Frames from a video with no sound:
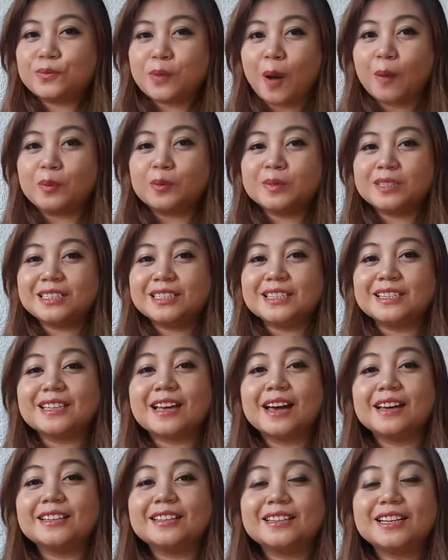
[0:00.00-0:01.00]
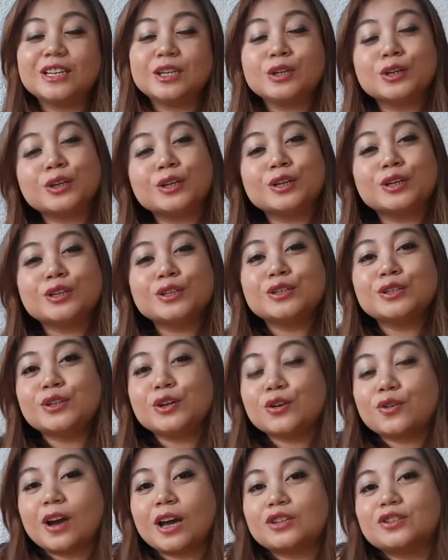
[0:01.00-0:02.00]
probably decided that you're going to do your
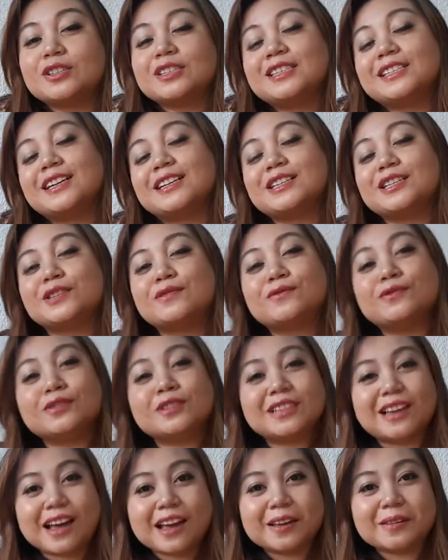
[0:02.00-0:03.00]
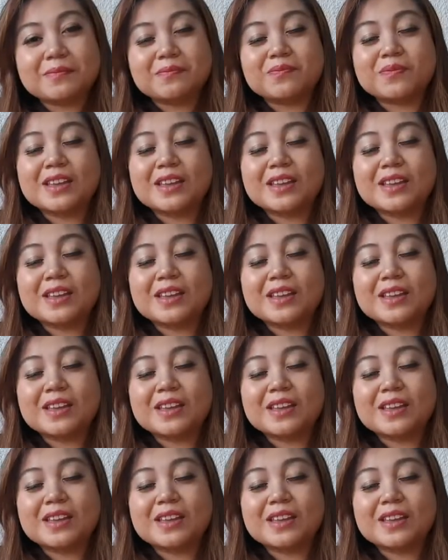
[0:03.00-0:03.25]
graduate studies full time.